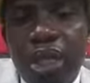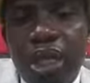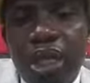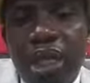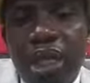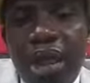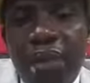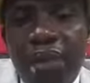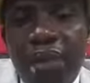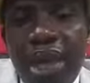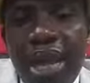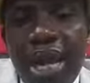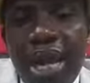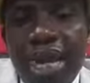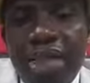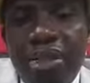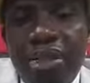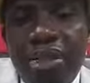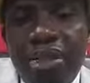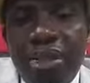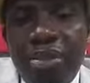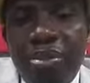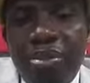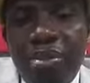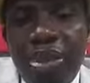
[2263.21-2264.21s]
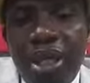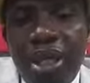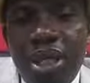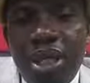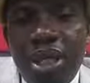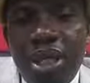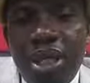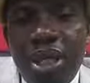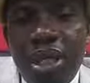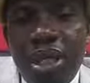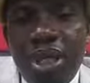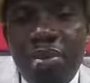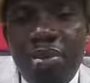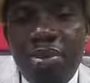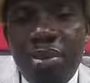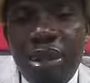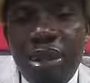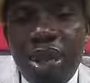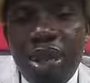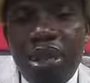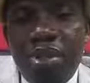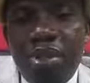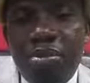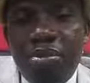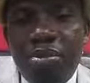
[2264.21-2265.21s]
It relaxes me and
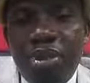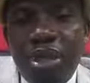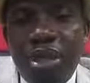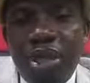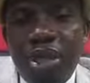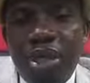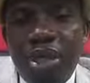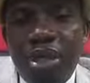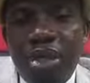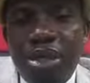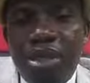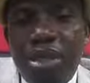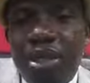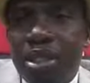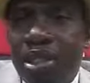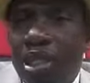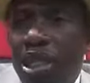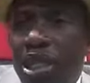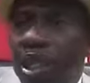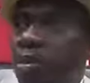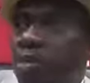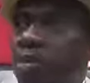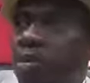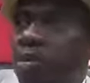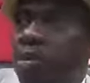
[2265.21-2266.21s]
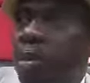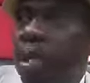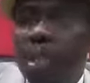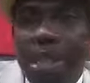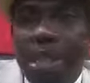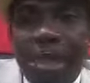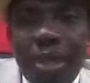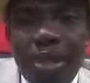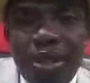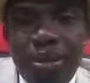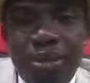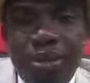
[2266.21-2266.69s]
makes me sleep better